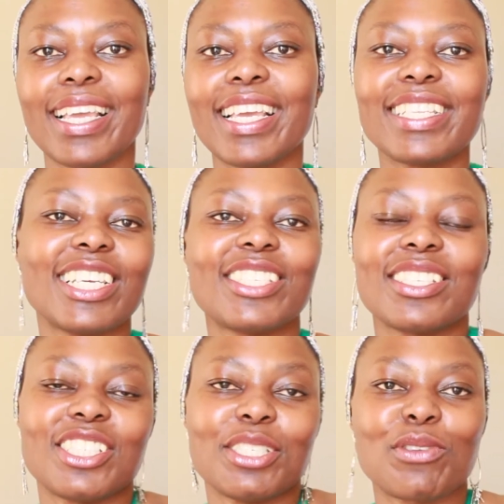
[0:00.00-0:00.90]
it does,
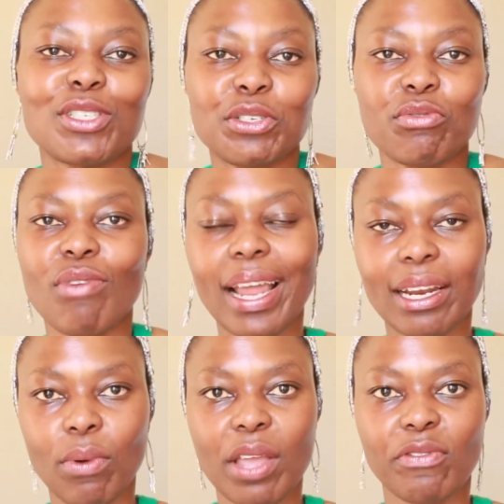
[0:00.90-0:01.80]
just because you
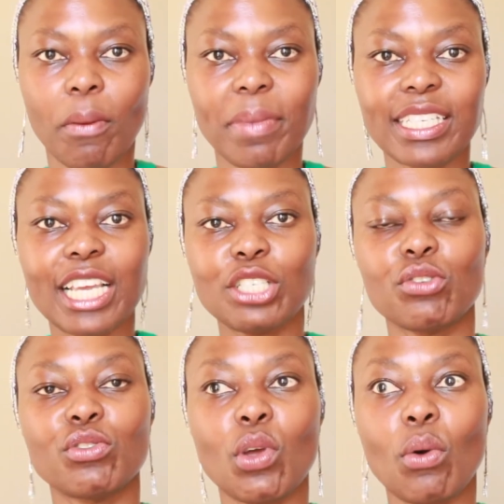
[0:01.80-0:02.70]
ran away from it and
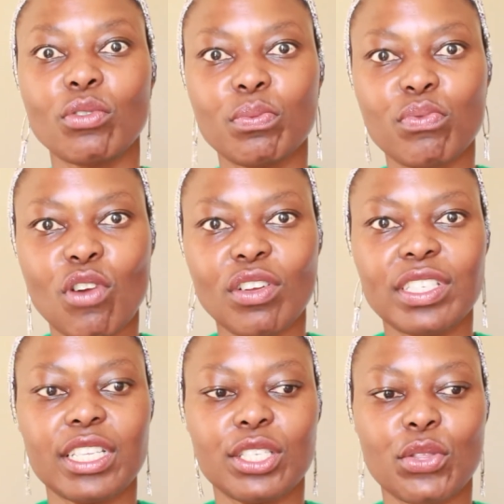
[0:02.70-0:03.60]
you don't
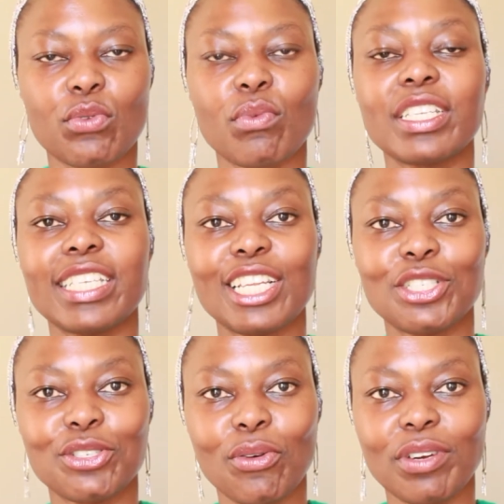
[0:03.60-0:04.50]
process through it
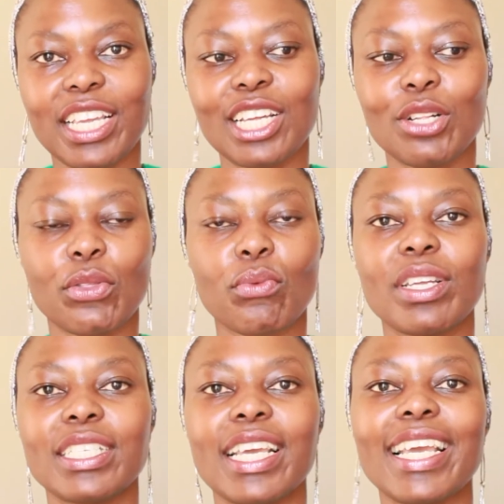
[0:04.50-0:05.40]
and you don't heal through
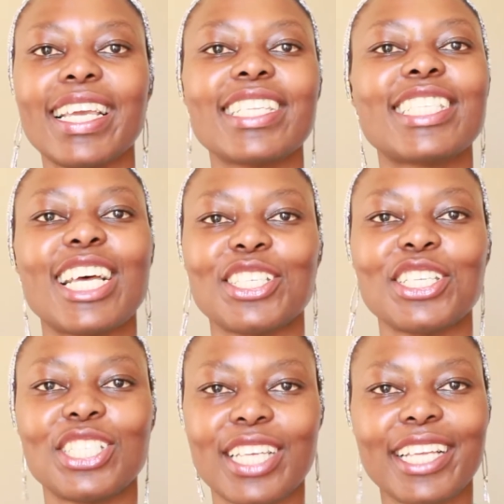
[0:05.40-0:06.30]
it, it
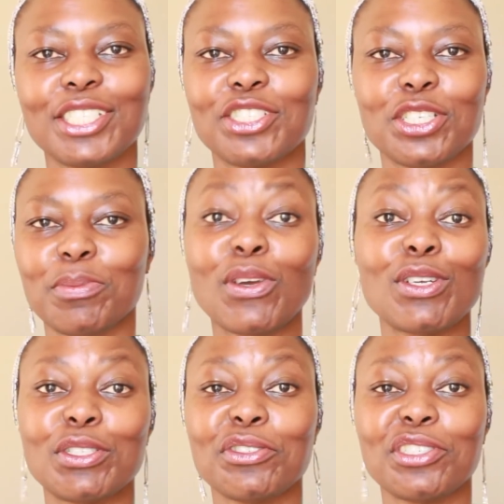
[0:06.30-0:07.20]
doesn't change just
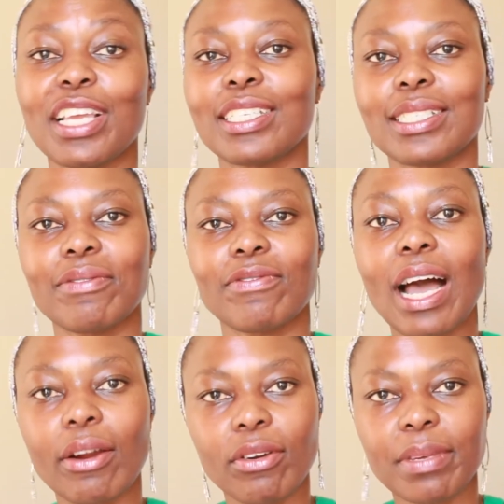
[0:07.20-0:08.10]
because you changed
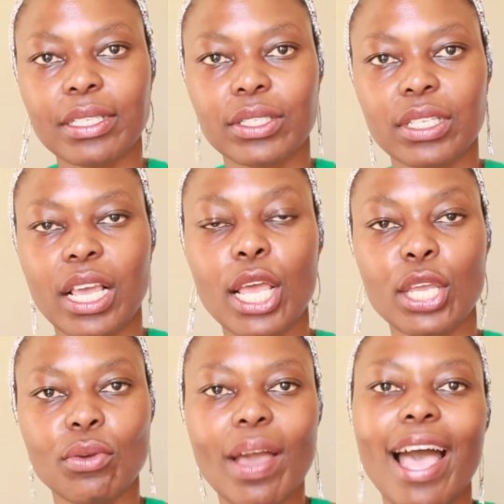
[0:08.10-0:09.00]
environments.
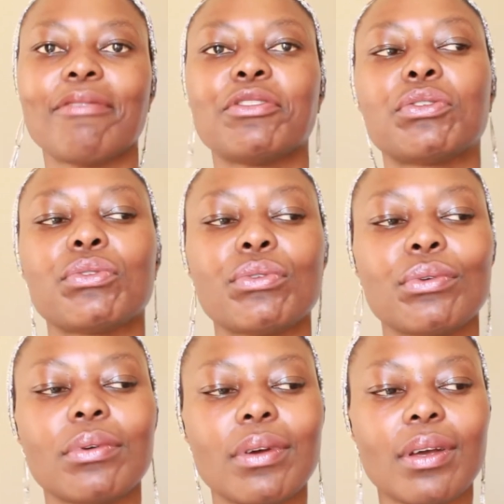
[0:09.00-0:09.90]
You have
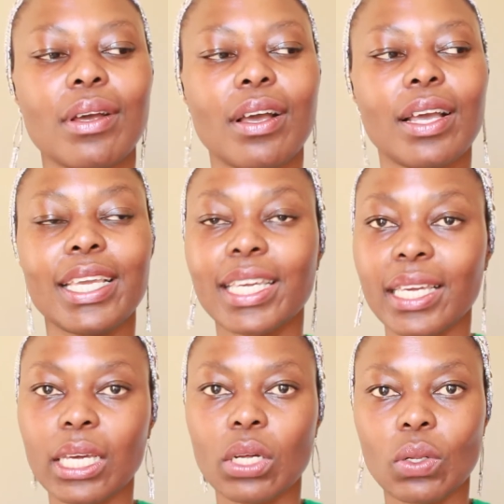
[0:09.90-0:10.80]
to
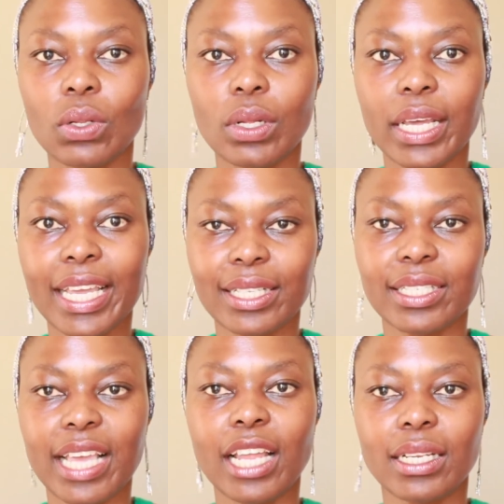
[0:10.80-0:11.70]
heal
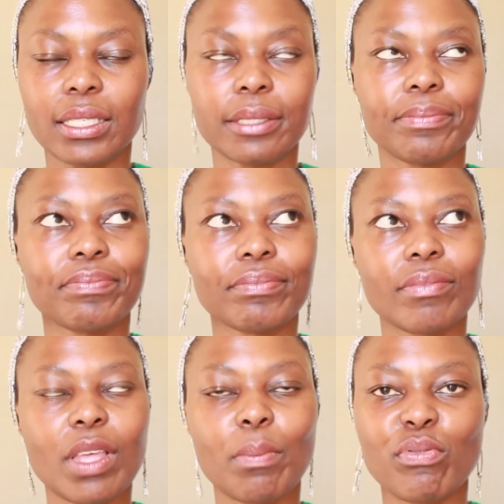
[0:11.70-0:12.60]
it and
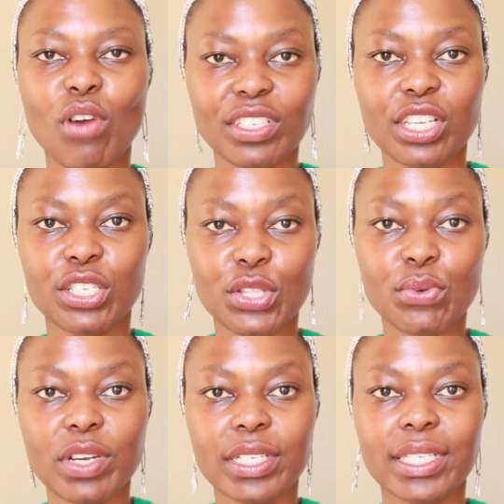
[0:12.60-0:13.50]
process
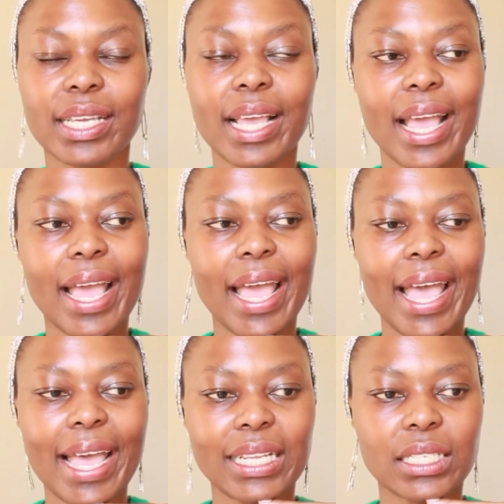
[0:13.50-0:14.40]
through it
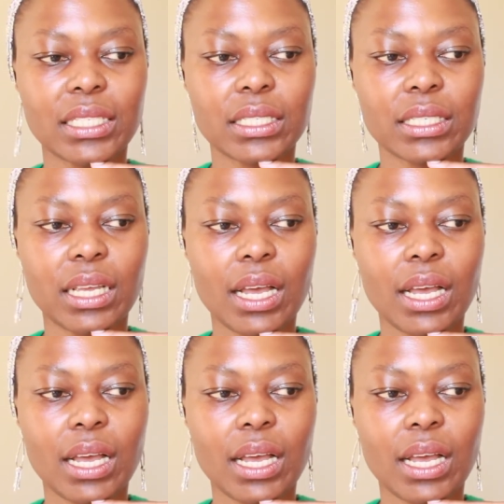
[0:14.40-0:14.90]
and